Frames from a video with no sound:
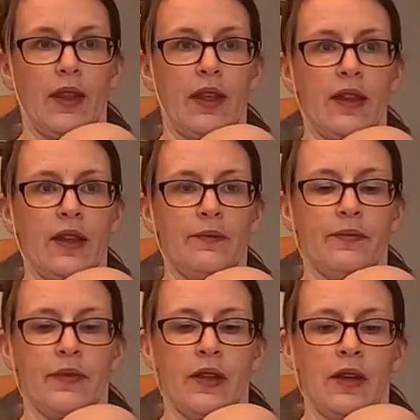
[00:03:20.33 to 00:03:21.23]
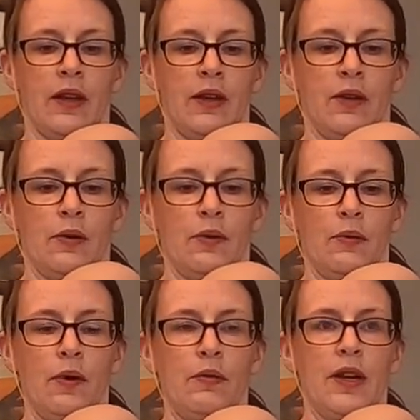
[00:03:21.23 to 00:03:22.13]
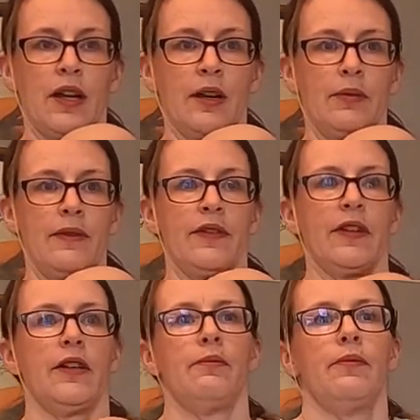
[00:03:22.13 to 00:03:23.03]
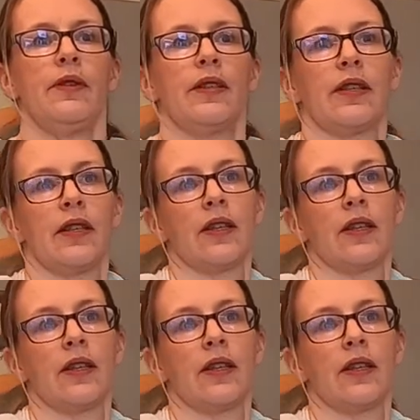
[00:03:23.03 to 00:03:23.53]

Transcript: like that, roll it a couple of times